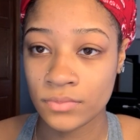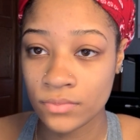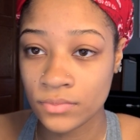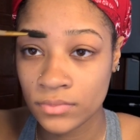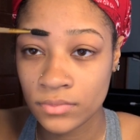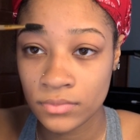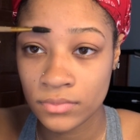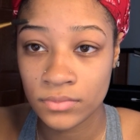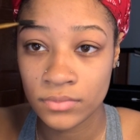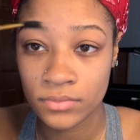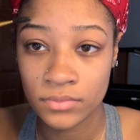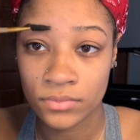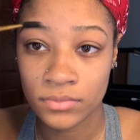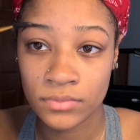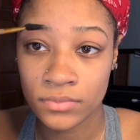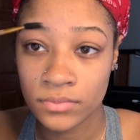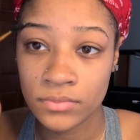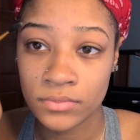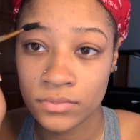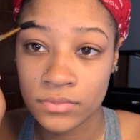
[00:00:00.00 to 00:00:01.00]
out my
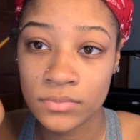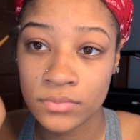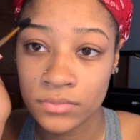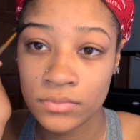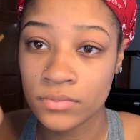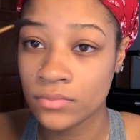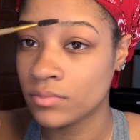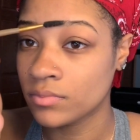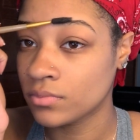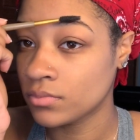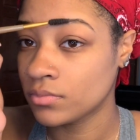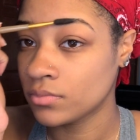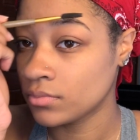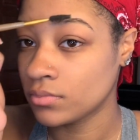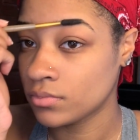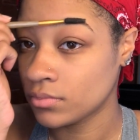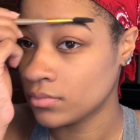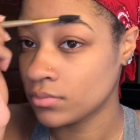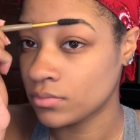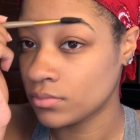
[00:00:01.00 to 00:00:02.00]
brows.
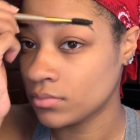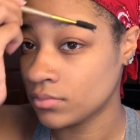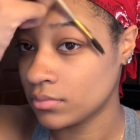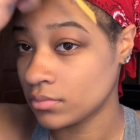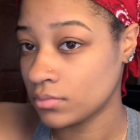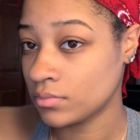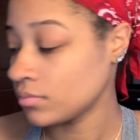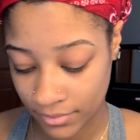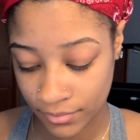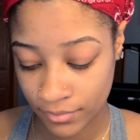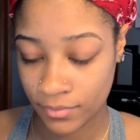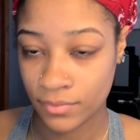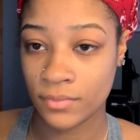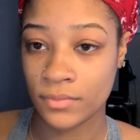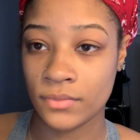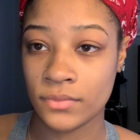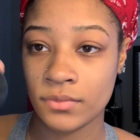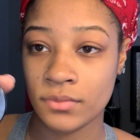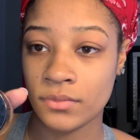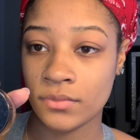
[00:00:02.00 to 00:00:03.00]
Then I'm gonna go
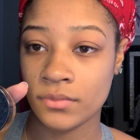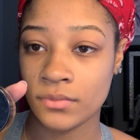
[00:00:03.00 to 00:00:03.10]
in with the